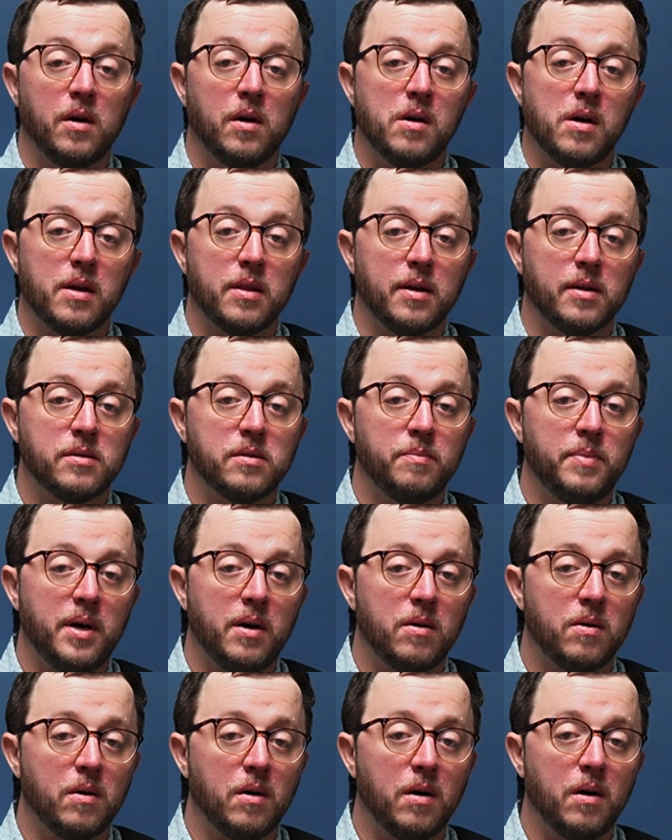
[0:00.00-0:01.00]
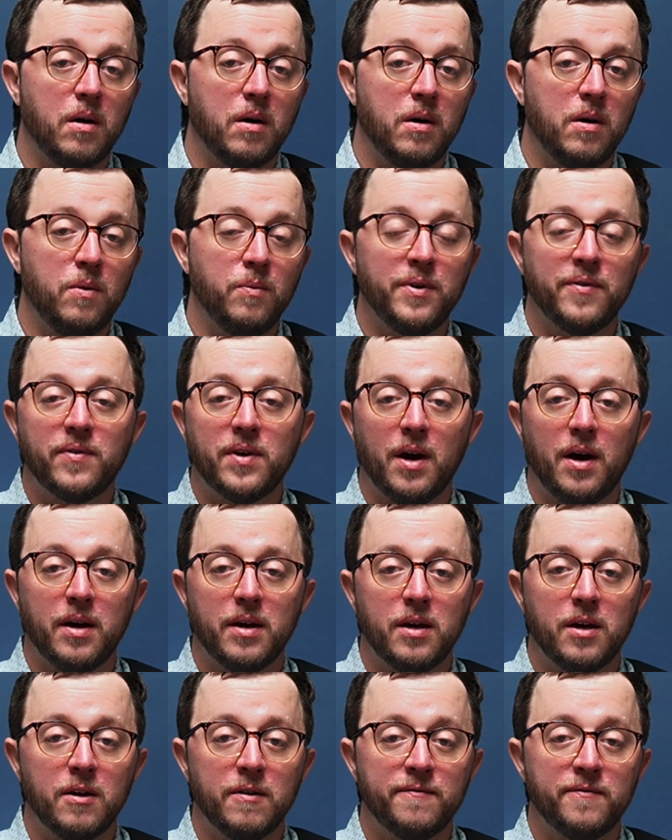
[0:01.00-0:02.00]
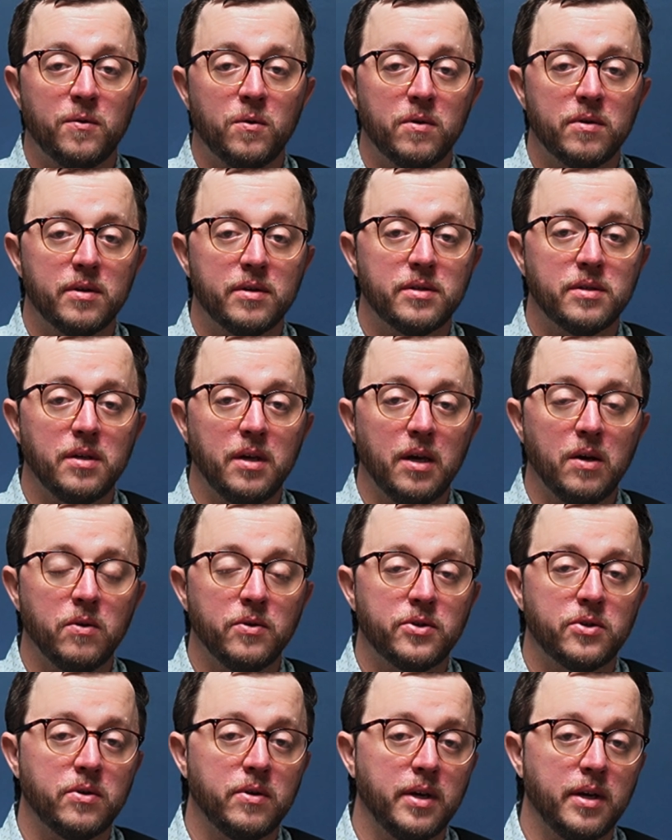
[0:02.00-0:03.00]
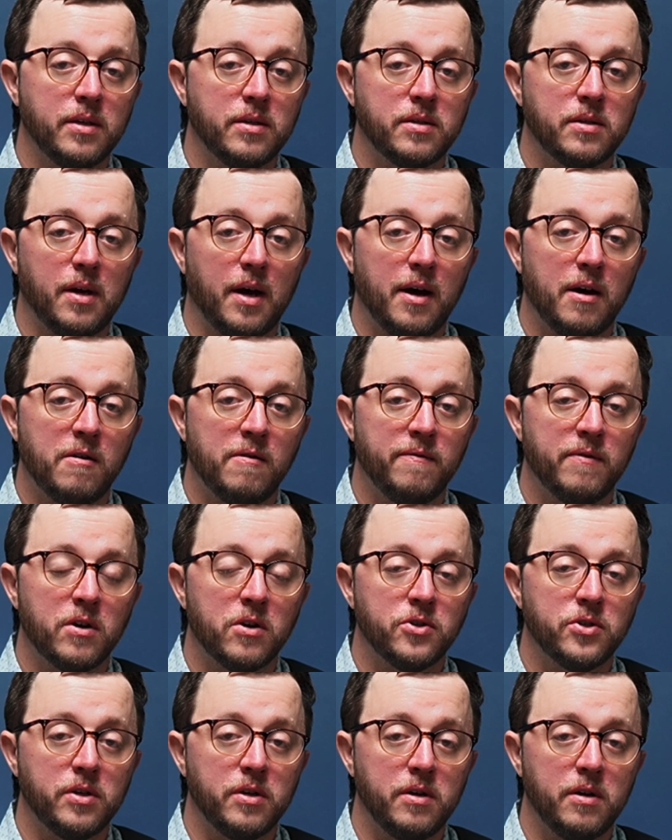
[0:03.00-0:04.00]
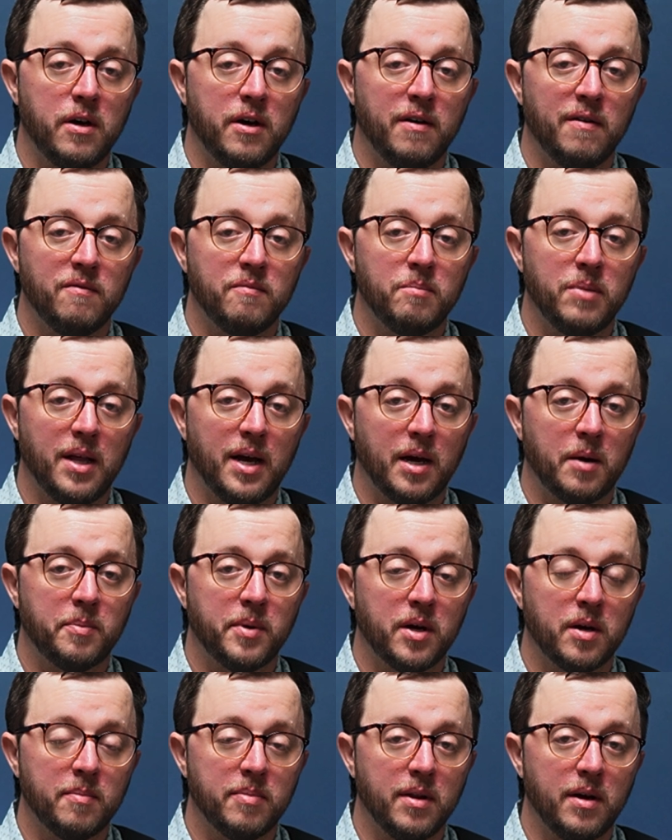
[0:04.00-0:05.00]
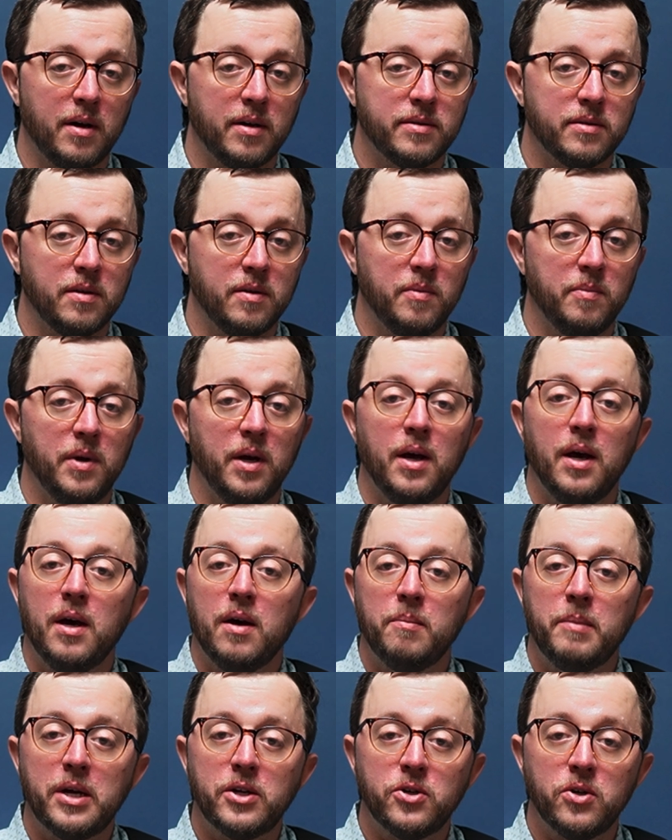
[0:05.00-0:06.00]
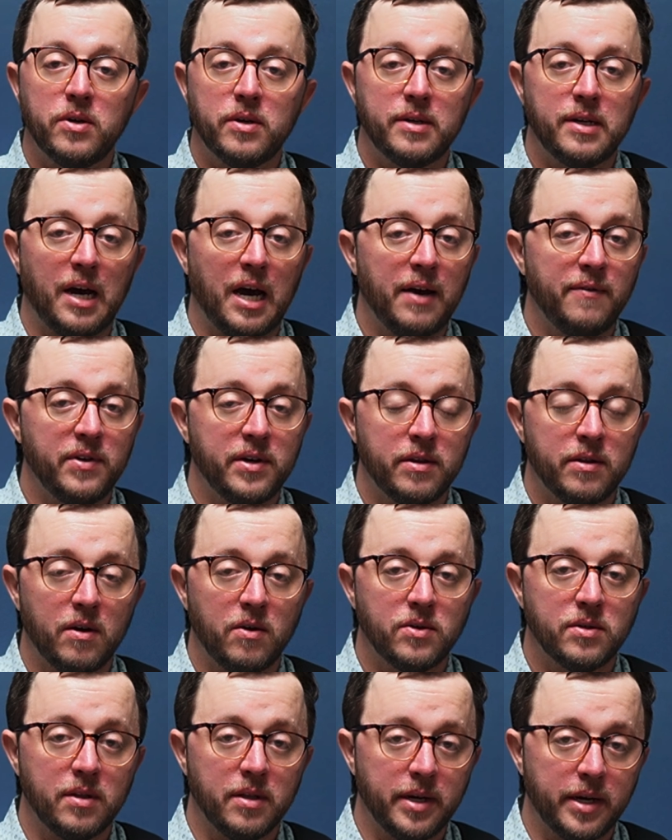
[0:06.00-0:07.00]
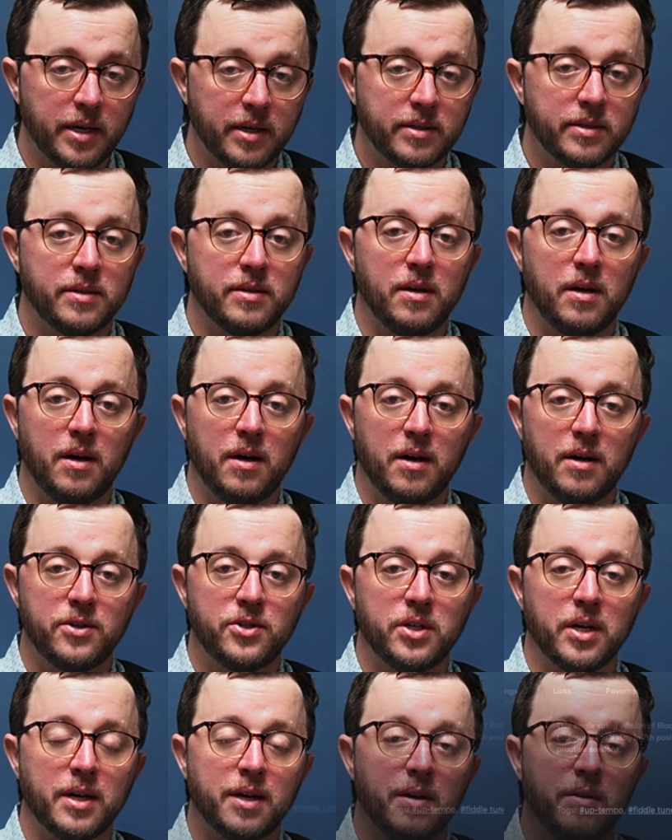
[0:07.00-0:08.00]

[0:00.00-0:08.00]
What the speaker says: All right, that's about all we've got here for the single string style version of Blackberry Blossom. Make sure to dive into those licks, check